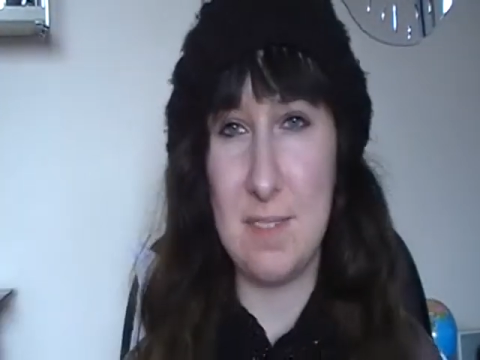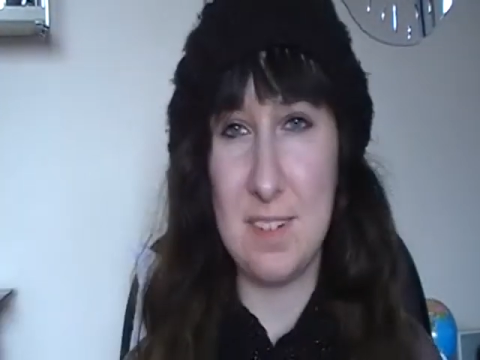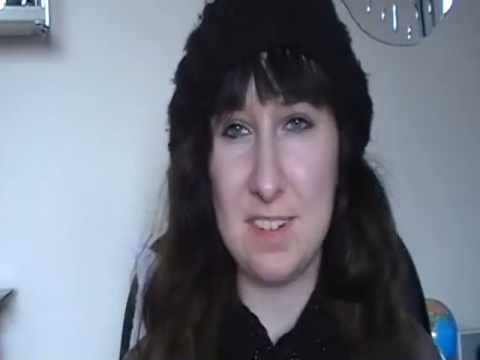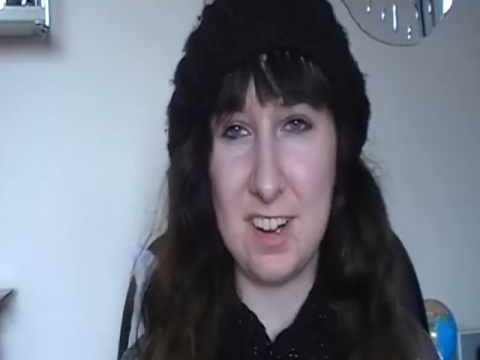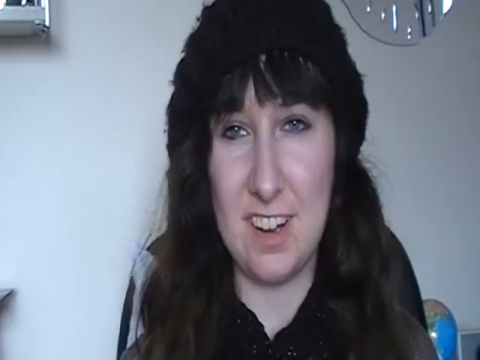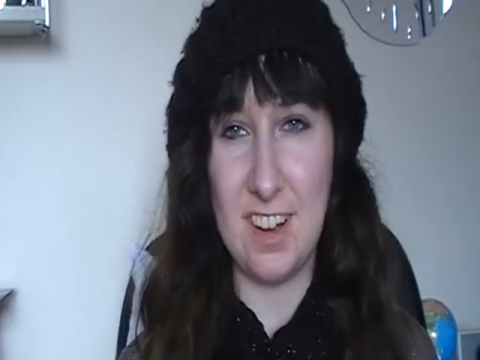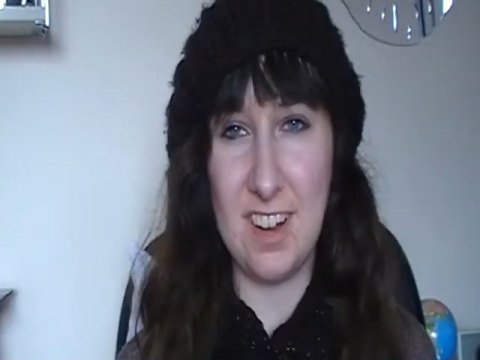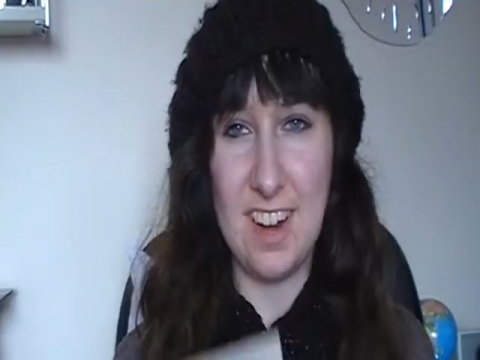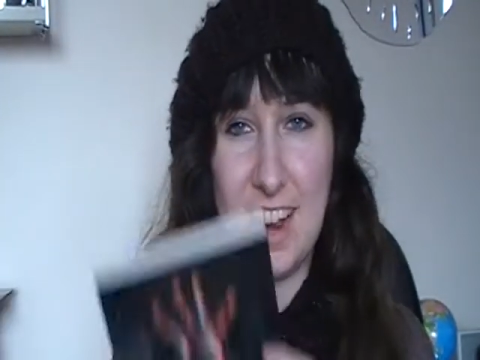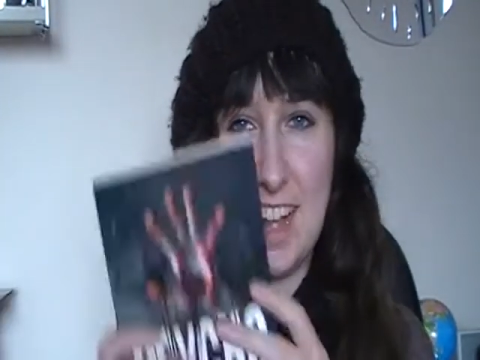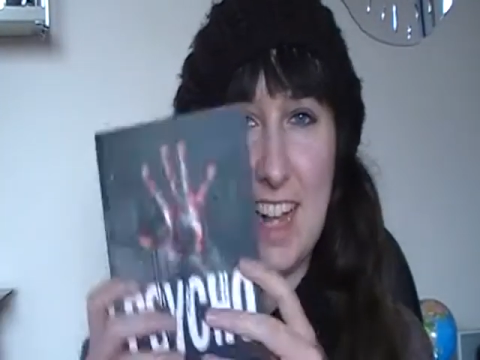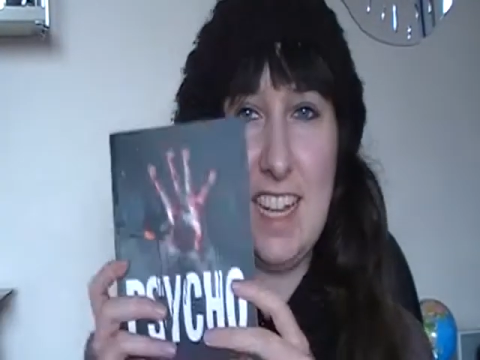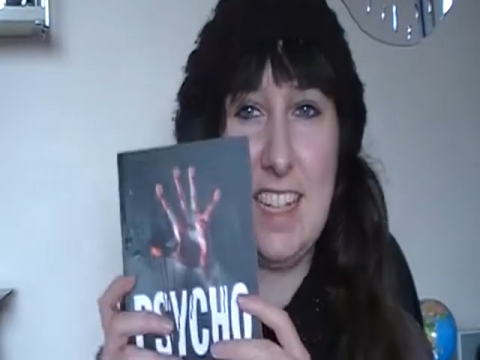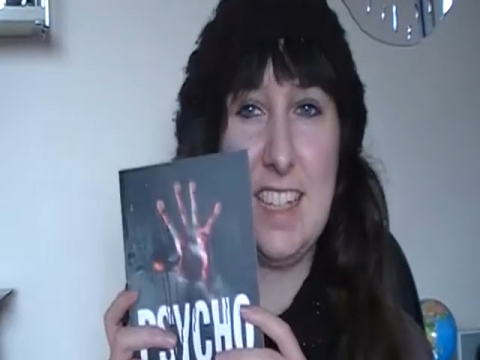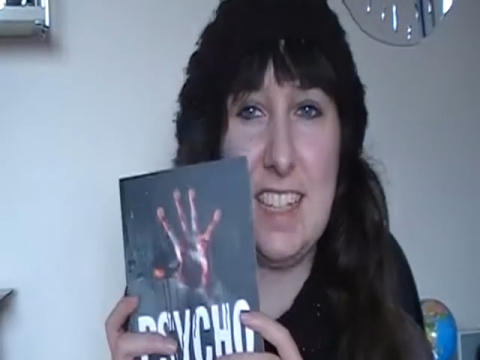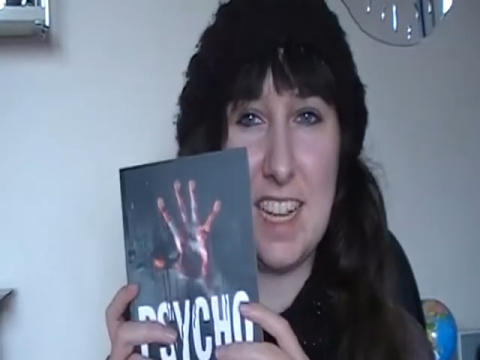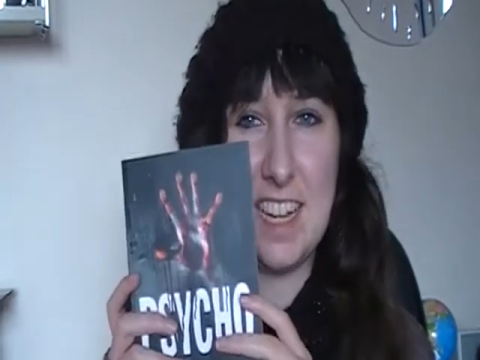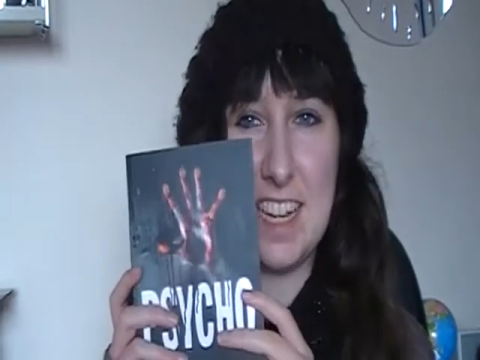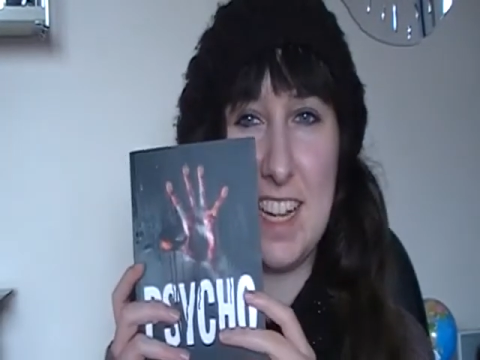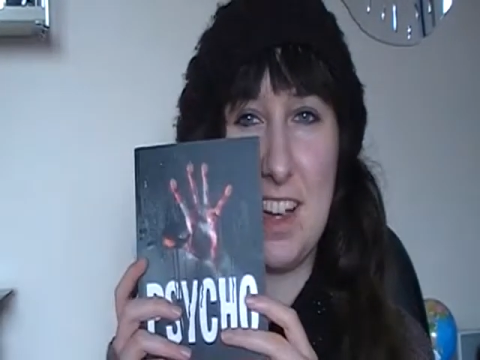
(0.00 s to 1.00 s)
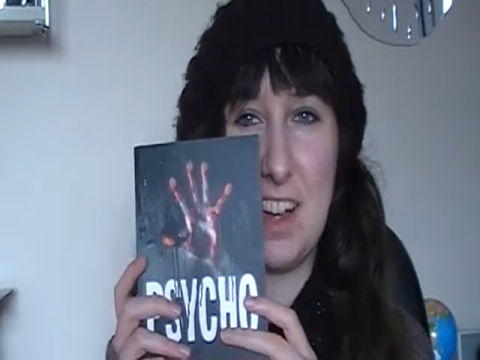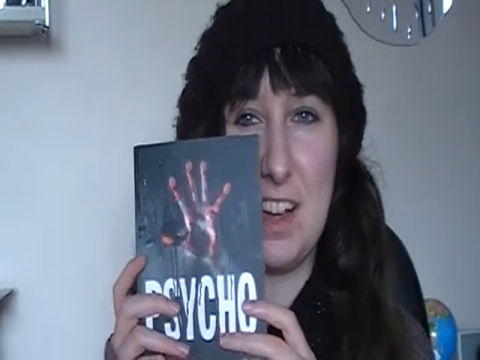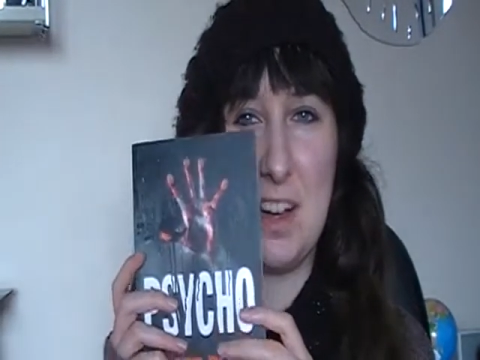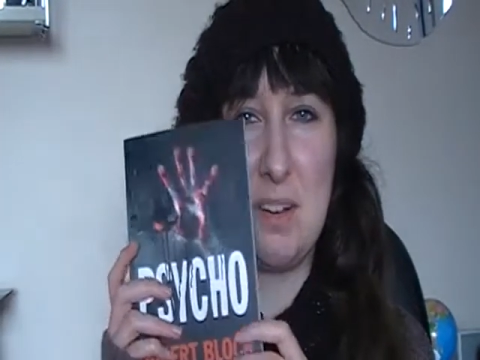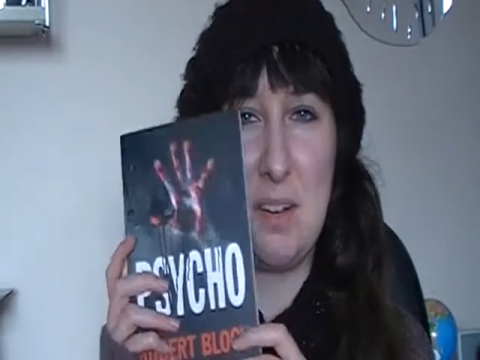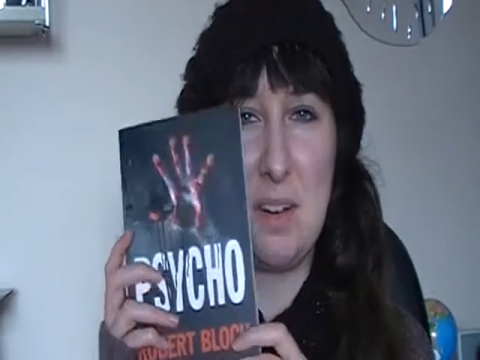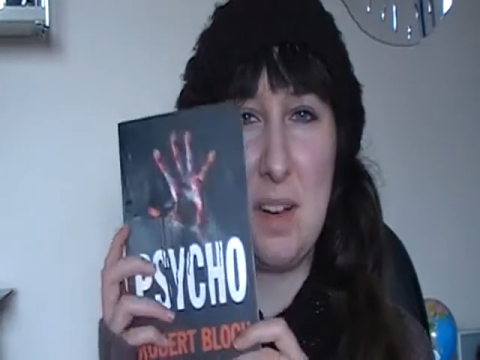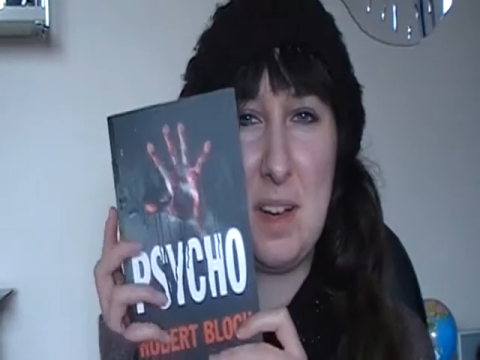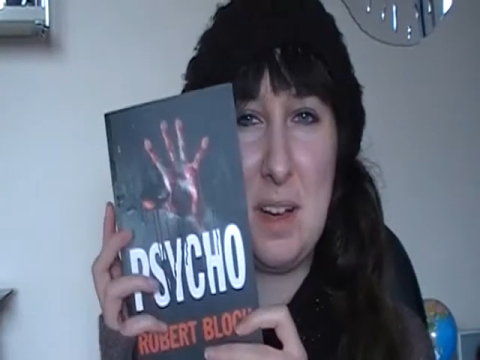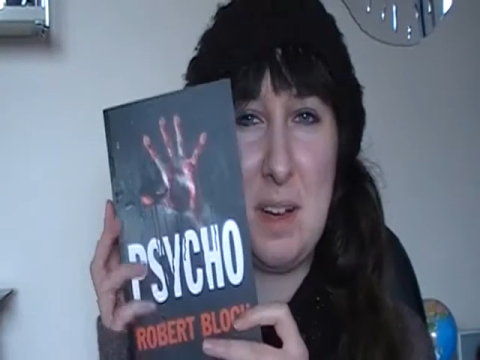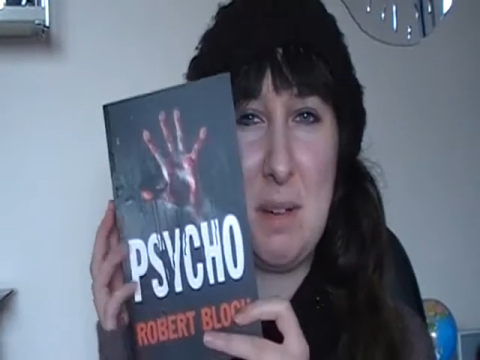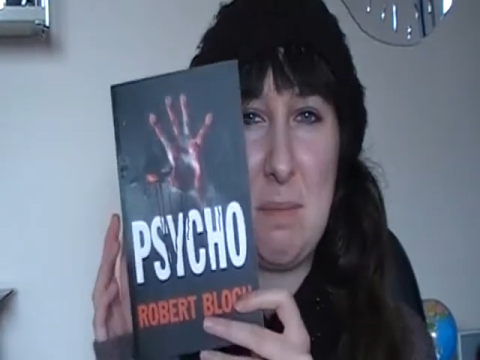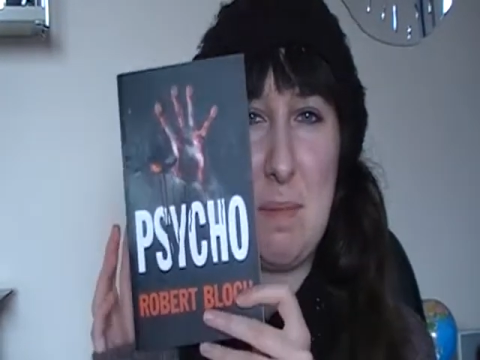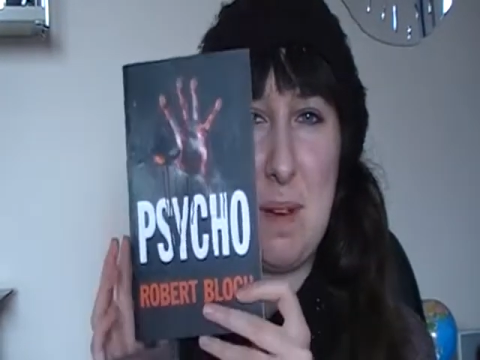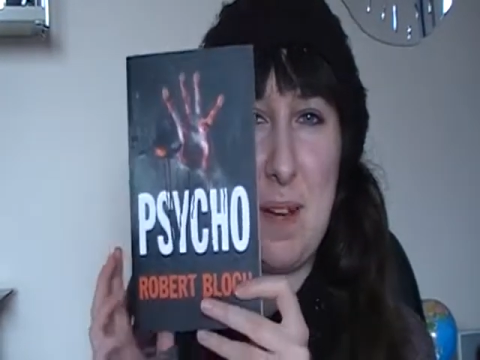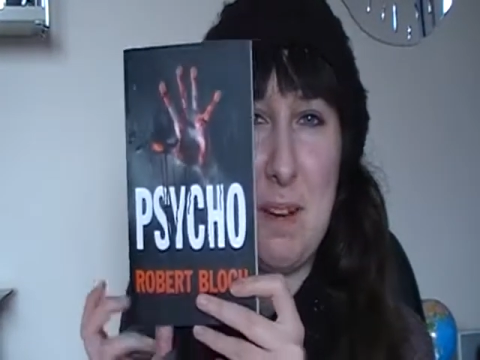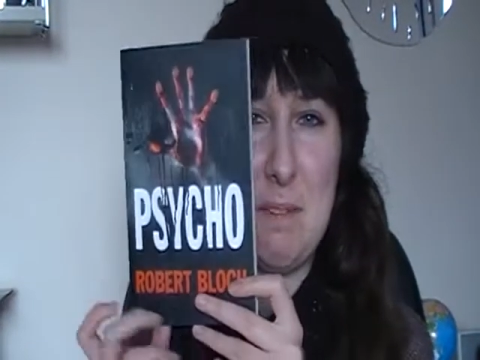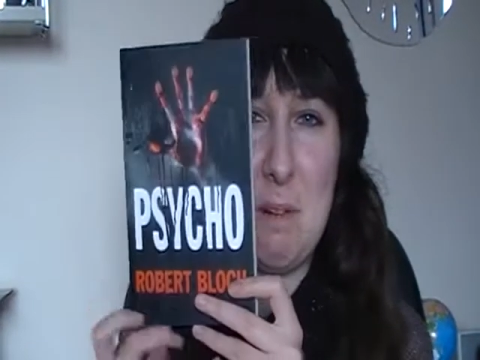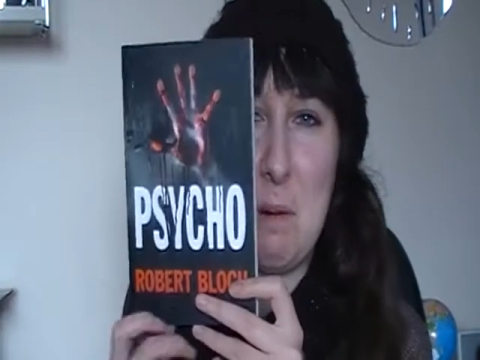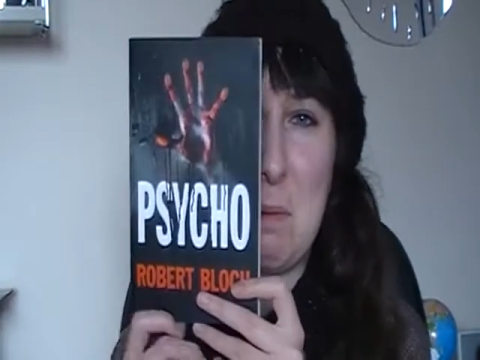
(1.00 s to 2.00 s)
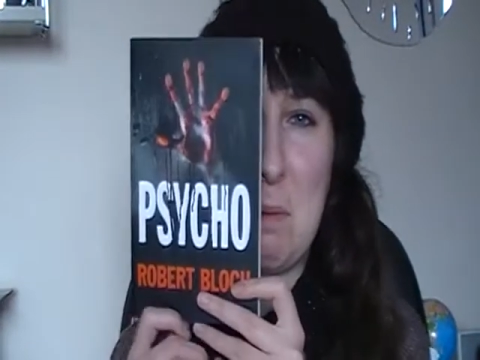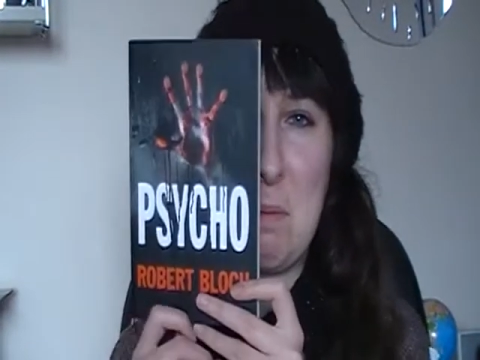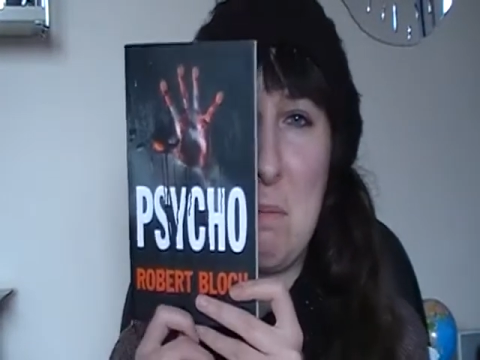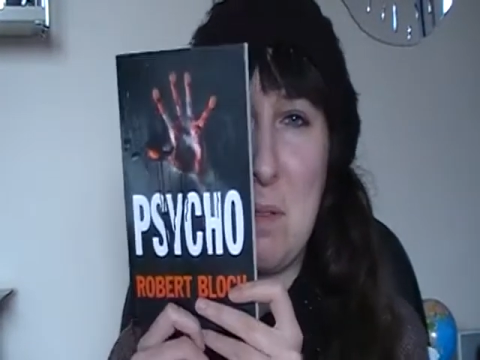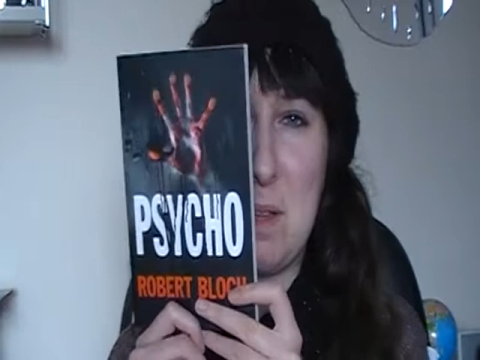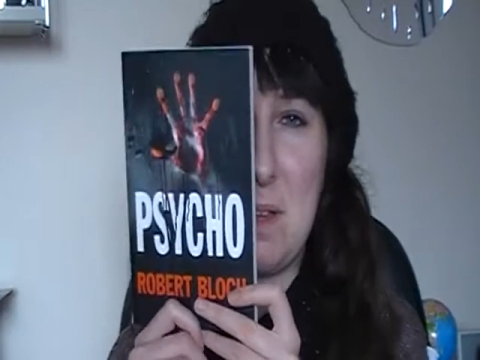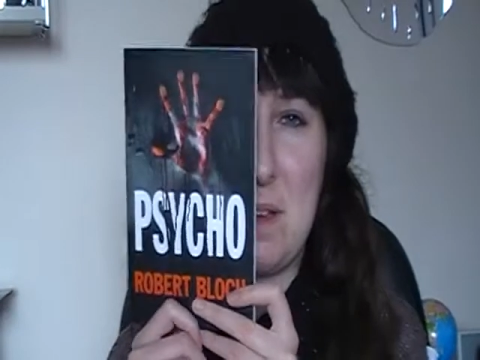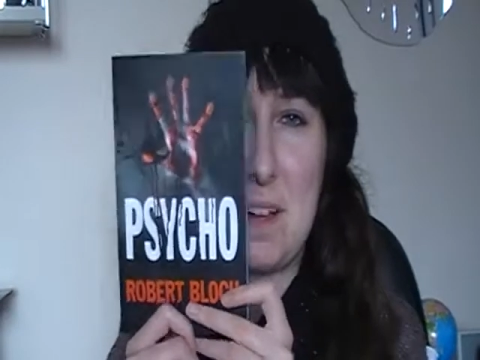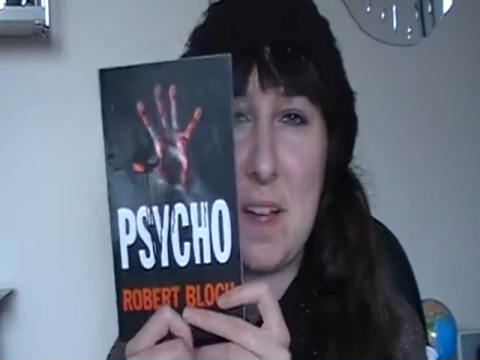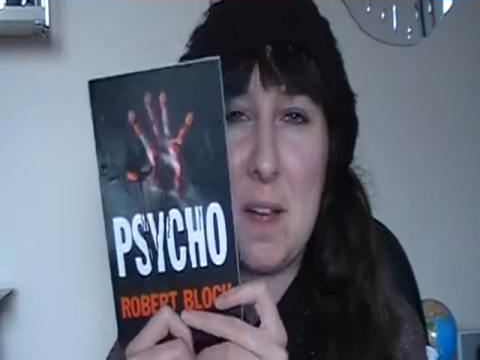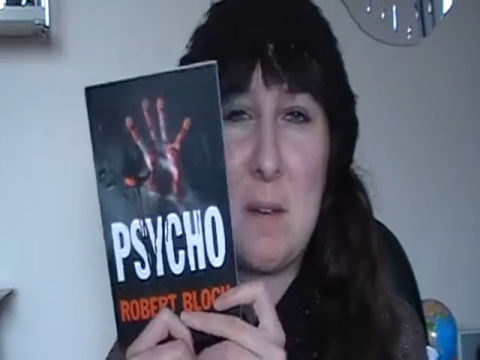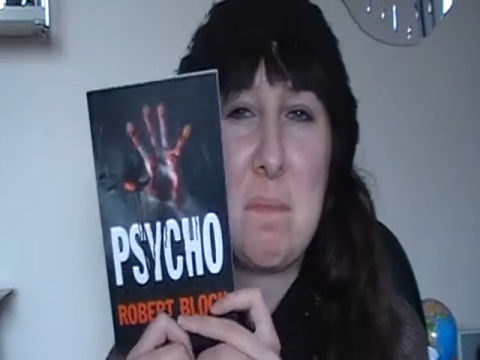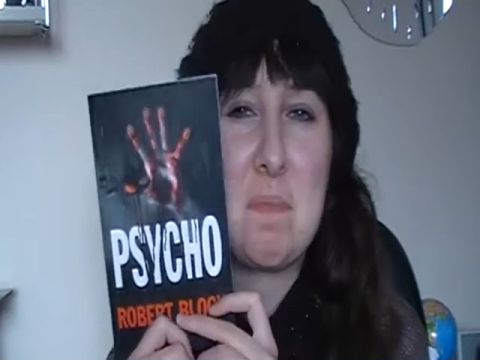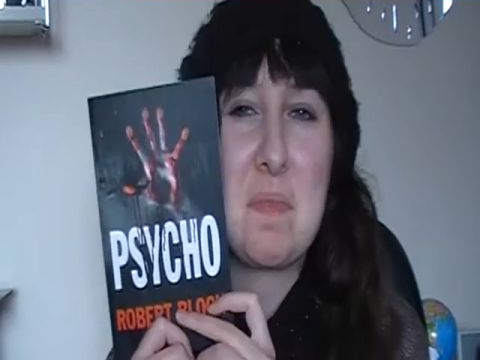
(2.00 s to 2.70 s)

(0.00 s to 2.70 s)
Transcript: we got Psycho by Robert Bloch.